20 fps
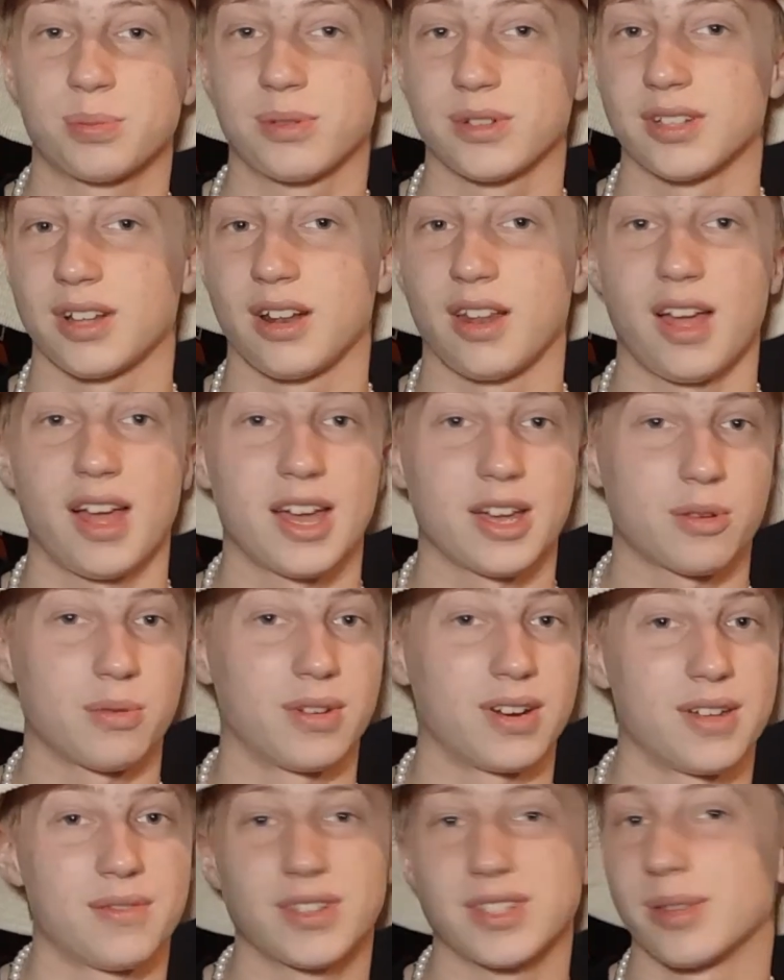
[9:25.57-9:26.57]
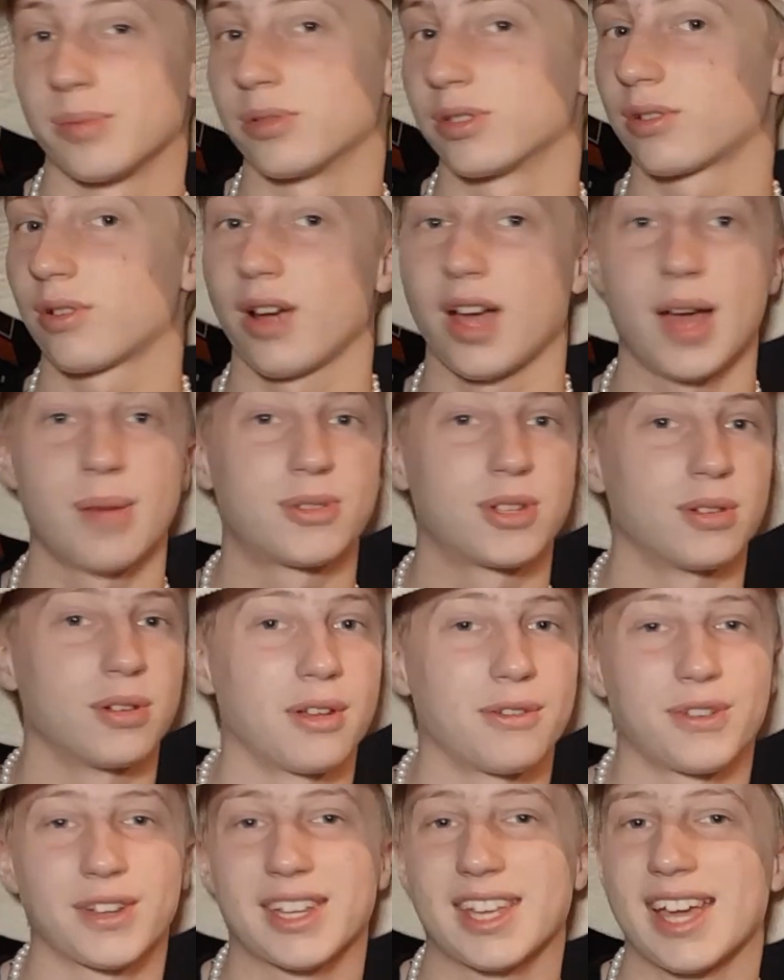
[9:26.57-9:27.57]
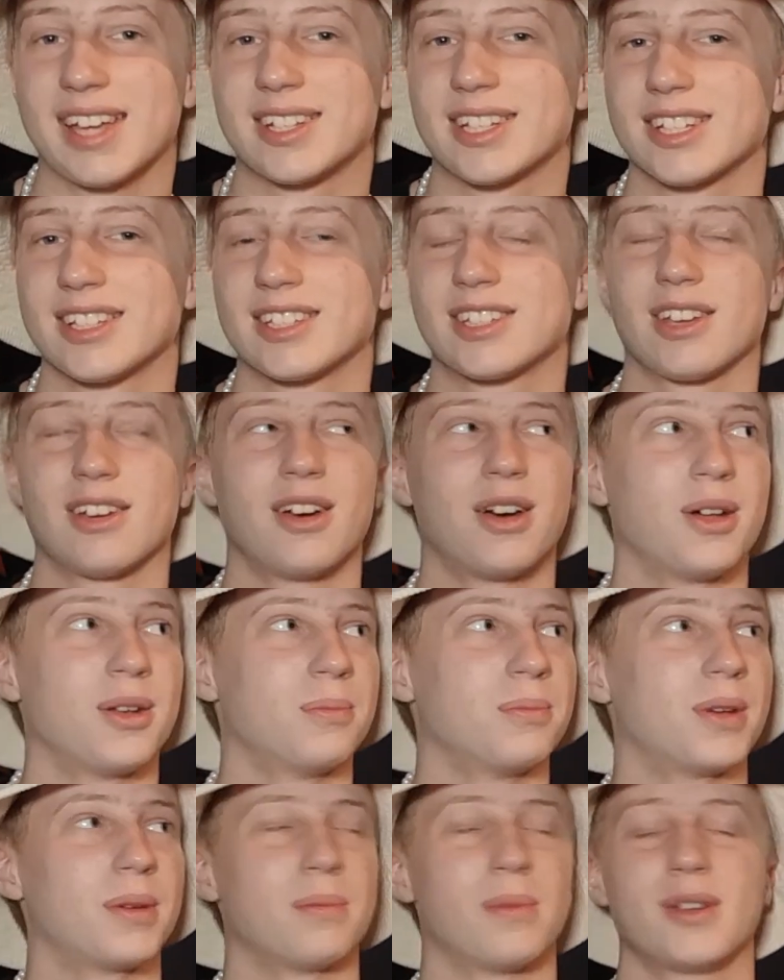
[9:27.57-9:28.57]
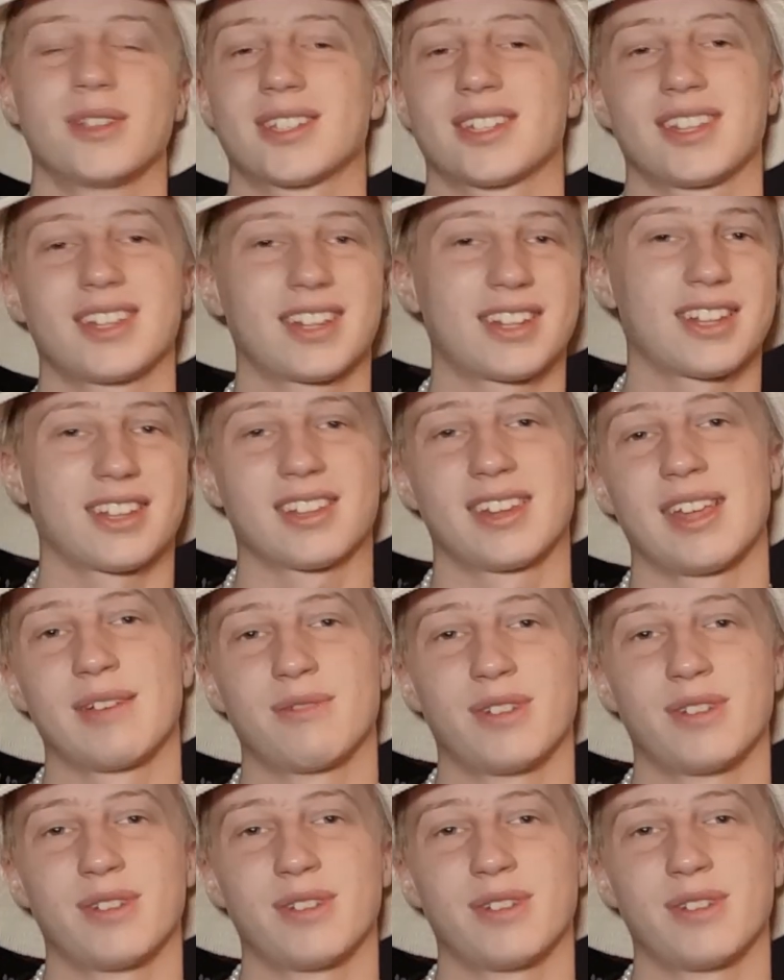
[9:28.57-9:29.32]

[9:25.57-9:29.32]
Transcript: press a like, whatever, subscribe, turn notifications on, but mostly click on that